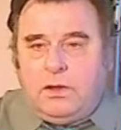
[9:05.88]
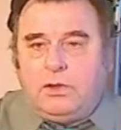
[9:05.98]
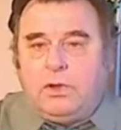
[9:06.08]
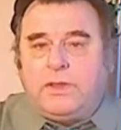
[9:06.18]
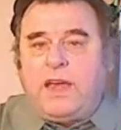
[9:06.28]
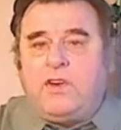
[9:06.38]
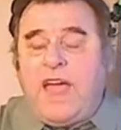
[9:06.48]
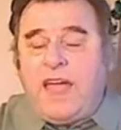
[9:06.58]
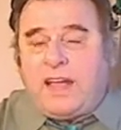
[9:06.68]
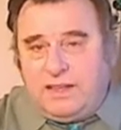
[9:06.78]
Look at
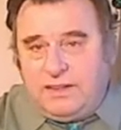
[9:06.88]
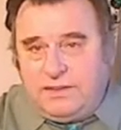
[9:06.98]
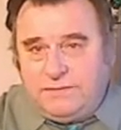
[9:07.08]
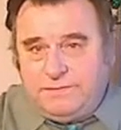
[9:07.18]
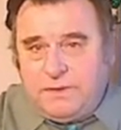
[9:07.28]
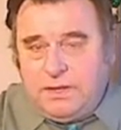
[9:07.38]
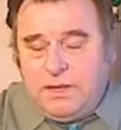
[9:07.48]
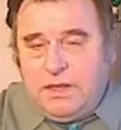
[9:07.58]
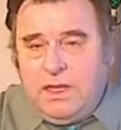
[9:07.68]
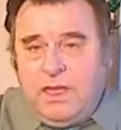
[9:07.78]
Iraq.
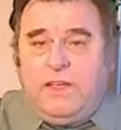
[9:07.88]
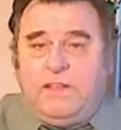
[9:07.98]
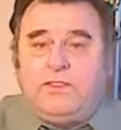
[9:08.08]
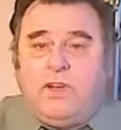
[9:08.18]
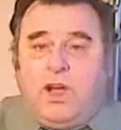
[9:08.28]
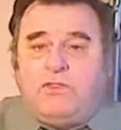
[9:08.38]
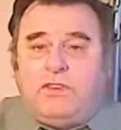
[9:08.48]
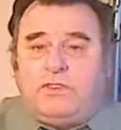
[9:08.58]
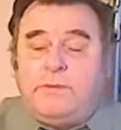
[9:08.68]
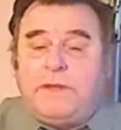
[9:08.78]
These
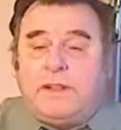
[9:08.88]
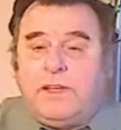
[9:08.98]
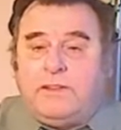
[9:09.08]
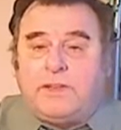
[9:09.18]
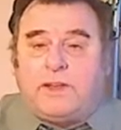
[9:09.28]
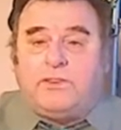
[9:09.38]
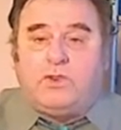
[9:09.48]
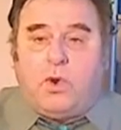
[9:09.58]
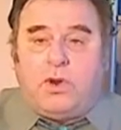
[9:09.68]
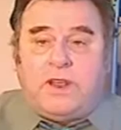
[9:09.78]
countries in the Middle East, like
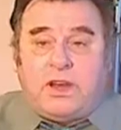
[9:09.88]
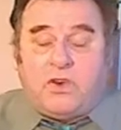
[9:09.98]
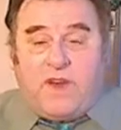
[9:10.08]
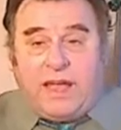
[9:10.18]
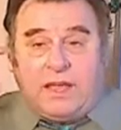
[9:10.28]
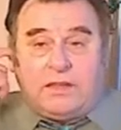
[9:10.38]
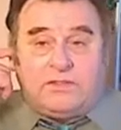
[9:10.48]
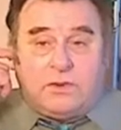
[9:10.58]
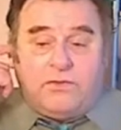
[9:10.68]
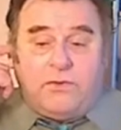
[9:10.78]
Jordan and Iraq and
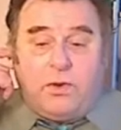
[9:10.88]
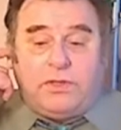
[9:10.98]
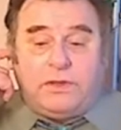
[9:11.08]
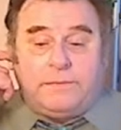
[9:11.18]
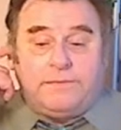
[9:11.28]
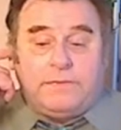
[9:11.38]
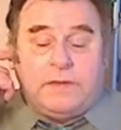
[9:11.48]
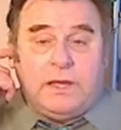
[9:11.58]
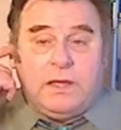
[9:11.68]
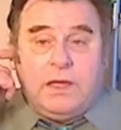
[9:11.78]
so forth,
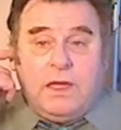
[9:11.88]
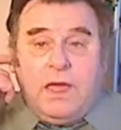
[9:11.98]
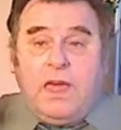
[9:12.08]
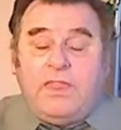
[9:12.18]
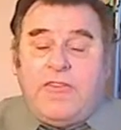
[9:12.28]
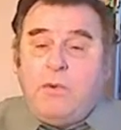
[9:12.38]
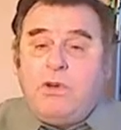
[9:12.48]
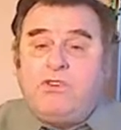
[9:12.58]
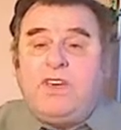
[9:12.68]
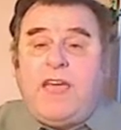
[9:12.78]
they
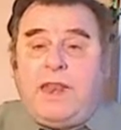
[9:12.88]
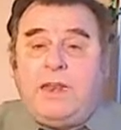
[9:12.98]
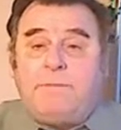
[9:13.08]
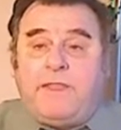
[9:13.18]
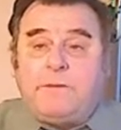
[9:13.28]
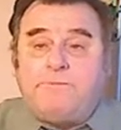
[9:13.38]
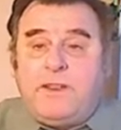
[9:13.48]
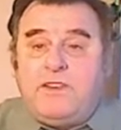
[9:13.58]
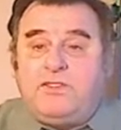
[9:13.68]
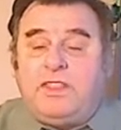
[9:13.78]
were created by the
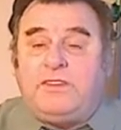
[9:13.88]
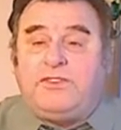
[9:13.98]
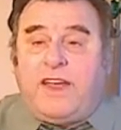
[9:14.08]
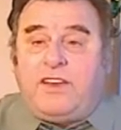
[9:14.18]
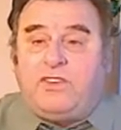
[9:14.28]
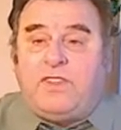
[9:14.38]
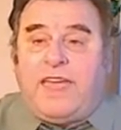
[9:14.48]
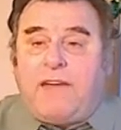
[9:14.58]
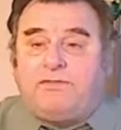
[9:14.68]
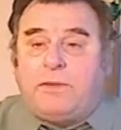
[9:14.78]
British and the French in
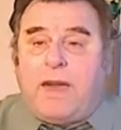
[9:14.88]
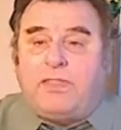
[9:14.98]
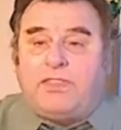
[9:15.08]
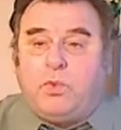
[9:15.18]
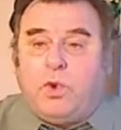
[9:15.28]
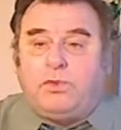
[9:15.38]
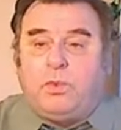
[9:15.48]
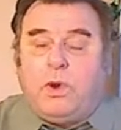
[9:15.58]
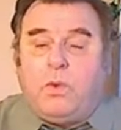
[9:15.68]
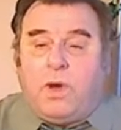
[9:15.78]
the aftermath of World
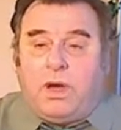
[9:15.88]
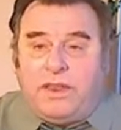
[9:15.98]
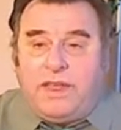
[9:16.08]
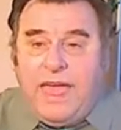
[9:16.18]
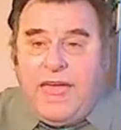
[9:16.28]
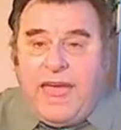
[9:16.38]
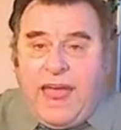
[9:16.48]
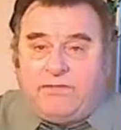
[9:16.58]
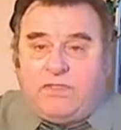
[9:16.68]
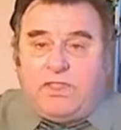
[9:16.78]
War I
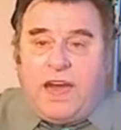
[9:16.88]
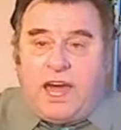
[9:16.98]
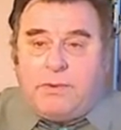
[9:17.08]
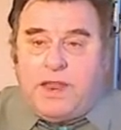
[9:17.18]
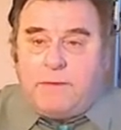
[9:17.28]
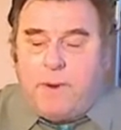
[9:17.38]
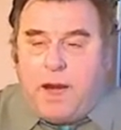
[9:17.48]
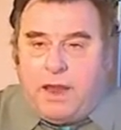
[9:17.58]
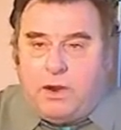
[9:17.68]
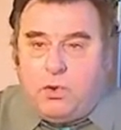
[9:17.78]
after the Ottoman
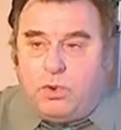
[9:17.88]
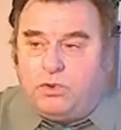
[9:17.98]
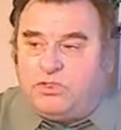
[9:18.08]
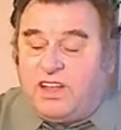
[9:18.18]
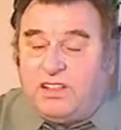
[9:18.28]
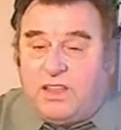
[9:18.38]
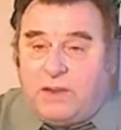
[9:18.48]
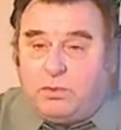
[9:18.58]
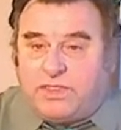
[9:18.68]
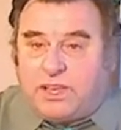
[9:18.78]
Empire, who was
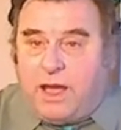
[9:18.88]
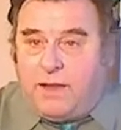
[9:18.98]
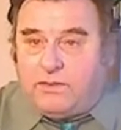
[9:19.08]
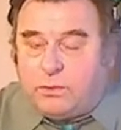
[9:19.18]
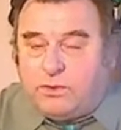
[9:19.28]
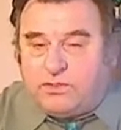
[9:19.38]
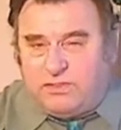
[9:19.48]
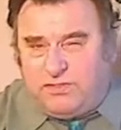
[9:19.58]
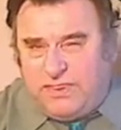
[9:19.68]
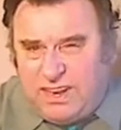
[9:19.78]
aligned with the Kaiser, was
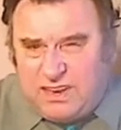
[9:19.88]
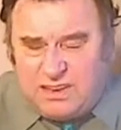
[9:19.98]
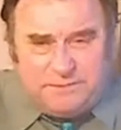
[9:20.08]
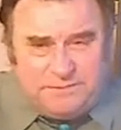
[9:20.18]
defeated.